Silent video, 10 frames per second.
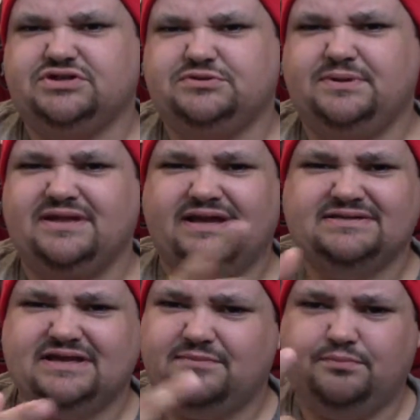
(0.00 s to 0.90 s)
I
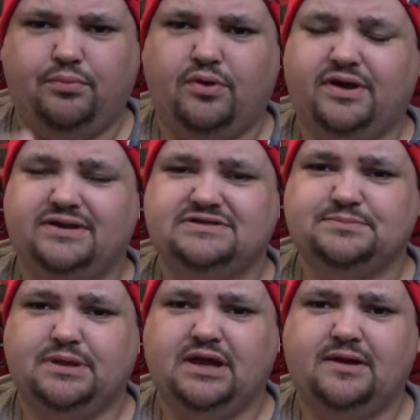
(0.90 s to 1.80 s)
said, Boy and his
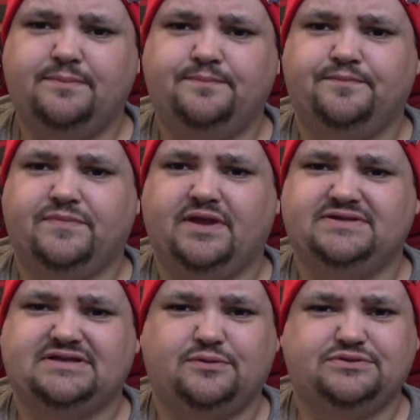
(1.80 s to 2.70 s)
Blob, I
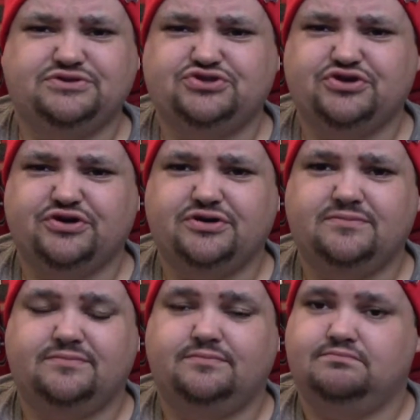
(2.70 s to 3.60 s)
said I wasn't
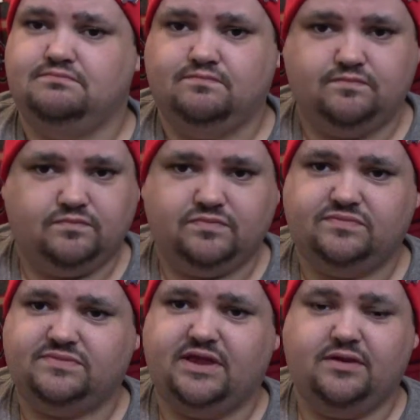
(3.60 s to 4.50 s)
sure.
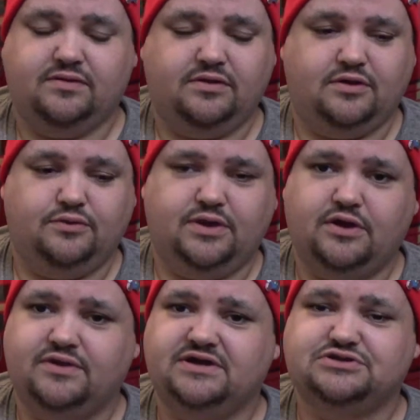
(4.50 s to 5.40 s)
They go
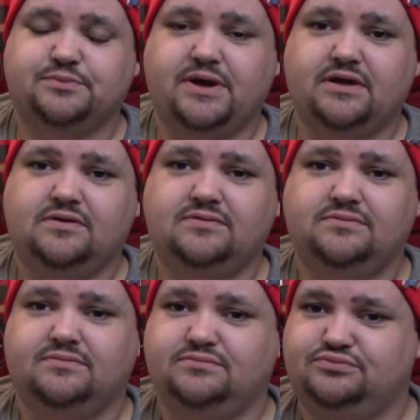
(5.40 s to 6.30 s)
the extra mile,
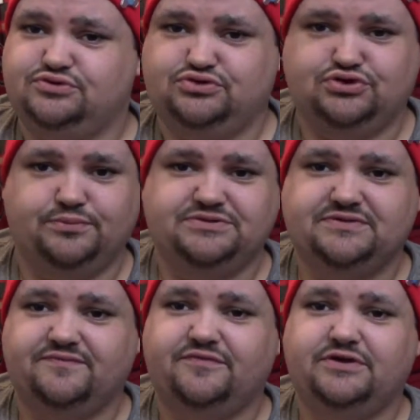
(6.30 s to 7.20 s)
show me
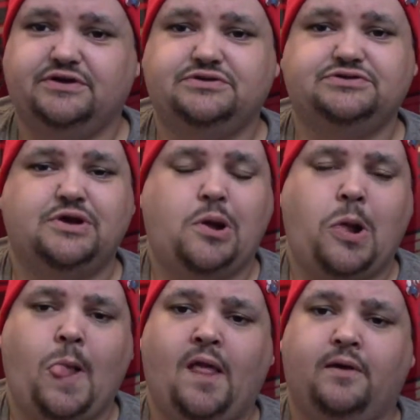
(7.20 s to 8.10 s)
some footage,
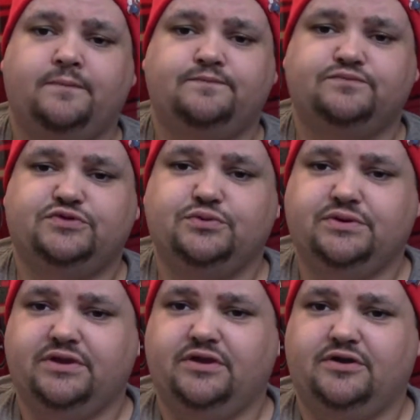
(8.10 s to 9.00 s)

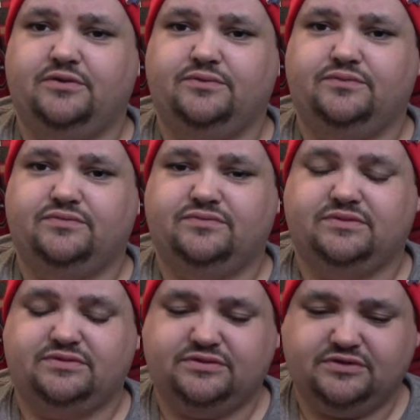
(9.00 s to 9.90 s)
do it,
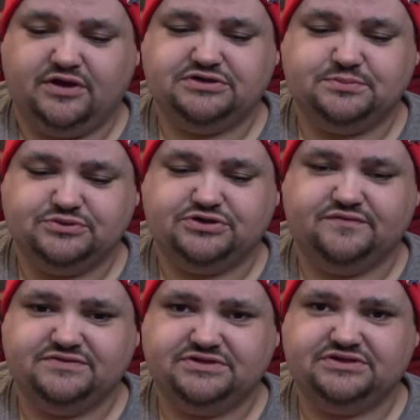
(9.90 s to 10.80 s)
customer
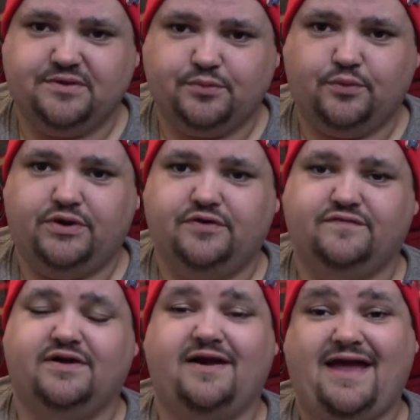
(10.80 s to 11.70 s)
service is number one
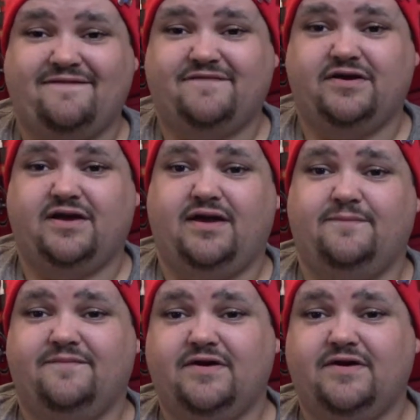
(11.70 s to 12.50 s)
over there at Fair Game.